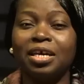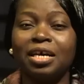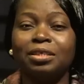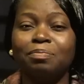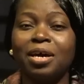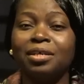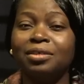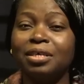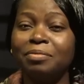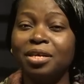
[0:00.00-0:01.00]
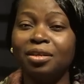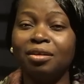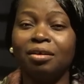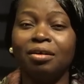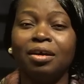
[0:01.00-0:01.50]
at Pasdamin.
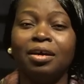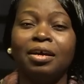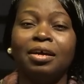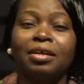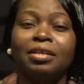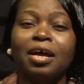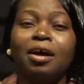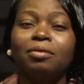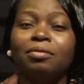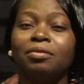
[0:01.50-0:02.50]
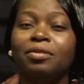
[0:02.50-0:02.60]
Now